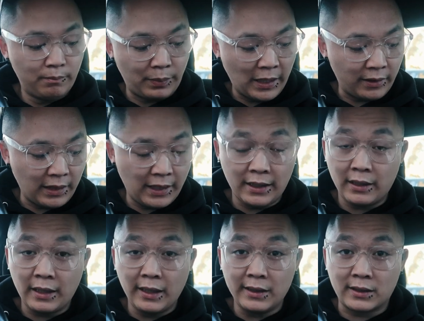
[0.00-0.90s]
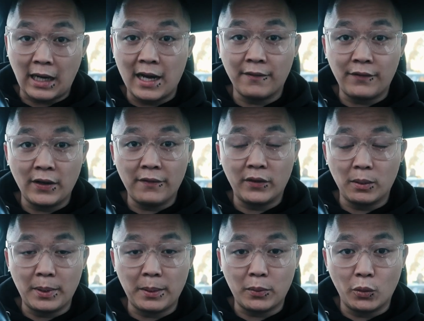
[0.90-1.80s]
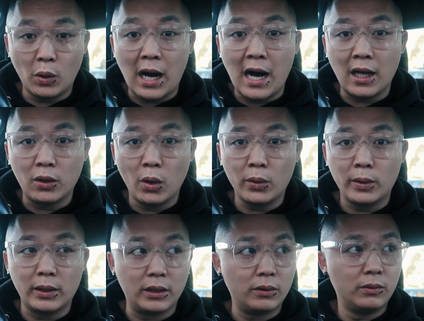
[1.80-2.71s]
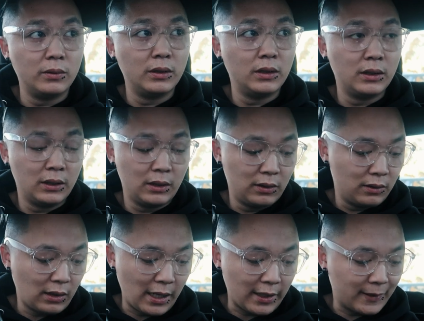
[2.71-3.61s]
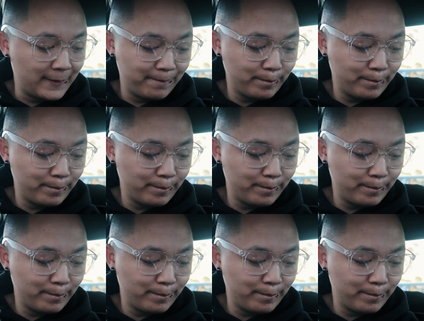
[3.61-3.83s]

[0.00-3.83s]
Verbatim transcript: But then it's unfair for the people who are local. Like,